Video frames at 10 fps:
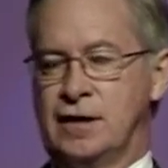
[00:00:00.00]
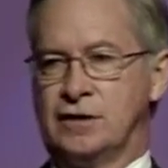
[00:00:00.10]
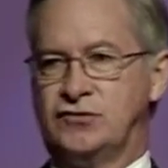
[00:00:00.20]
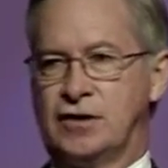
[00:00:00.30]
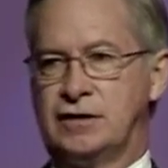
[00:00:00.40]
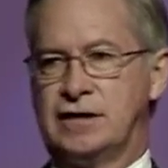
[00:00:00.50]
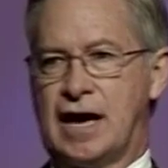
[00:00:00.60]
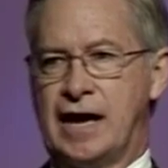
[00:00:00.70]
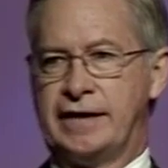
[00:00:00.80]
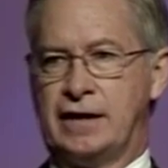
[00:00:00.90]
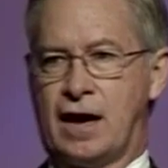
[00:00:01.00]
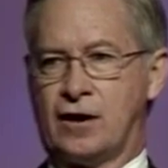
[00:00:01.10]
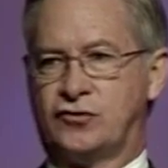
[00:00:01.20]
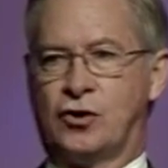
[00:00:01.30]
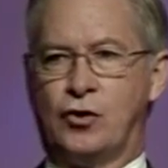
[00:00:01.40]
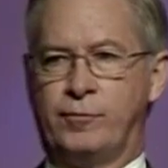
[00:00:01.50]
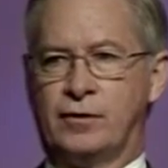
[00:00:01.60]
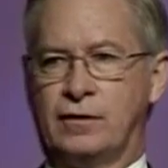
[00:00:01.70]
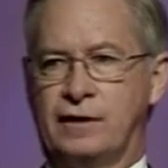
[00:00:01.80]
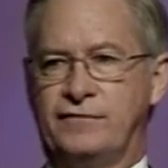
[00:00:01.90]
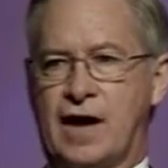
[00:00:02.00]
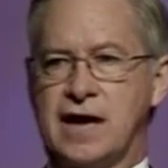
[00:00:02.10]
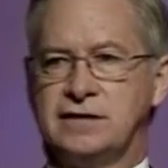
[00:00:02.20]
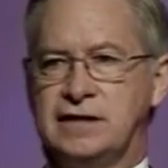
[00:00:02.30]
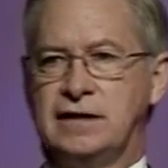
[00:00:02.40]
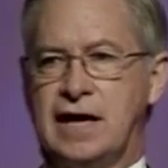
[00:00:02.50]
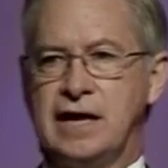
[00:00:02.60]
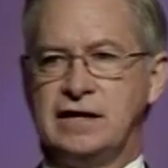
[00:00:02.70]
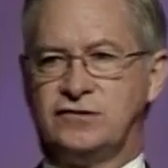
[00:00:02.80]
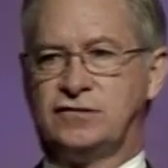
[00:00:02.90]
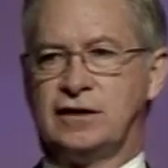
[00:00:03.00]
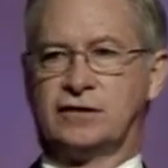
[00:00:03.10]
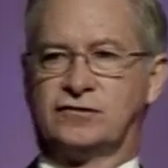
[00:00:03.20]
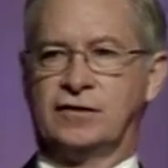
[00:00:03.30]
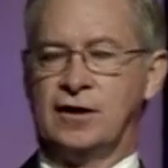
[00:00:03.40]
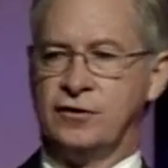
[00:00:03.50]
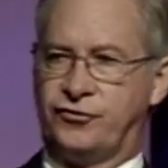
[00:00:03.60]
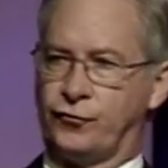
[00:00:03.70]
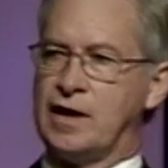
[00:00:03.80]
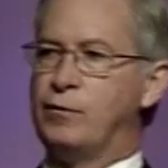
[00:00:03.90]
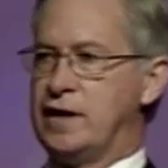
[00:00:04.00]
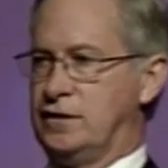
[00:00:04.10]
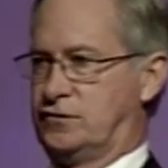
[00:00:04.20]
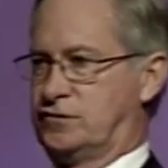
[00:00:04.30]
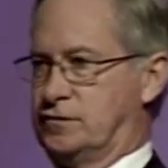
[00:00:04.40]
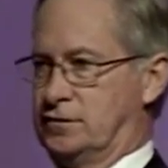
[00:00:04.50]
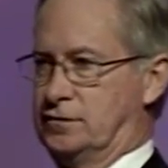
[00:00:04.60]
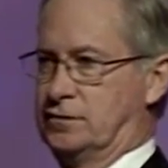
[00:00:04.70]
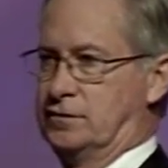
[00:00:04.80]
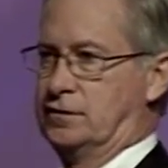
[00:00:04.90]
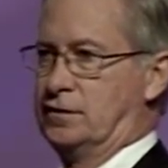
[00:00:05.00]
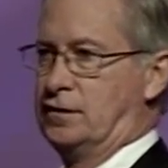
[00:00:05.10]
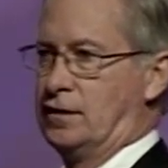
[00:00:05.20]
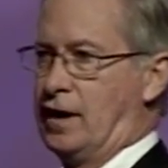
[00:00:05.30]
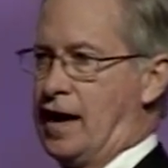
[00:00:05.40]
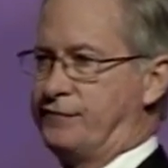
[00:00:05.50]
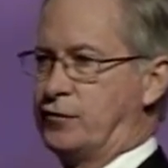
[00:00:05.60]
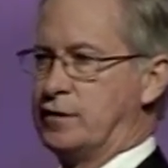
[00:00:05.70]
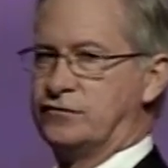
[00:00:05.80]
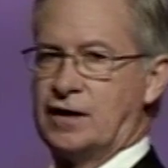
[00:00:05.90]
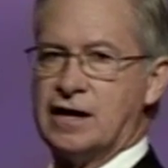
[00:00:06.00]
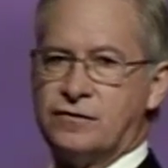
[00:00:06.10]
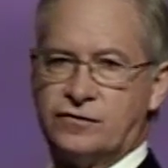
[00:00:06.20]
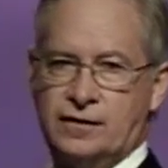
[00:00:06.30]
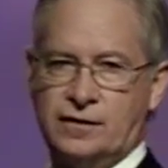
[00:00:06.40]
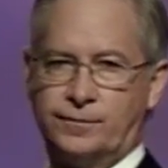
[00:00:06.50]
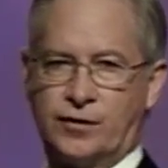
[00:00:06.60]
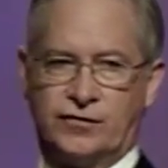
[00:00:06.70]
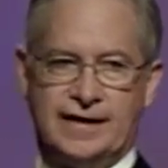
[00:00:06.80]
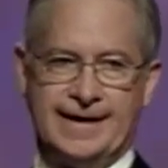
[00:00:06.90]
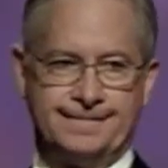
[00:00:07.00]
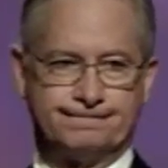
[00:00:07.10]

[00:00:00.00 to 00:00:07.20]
Judd died in October of 1986, 3 weeks after his 8th birthday.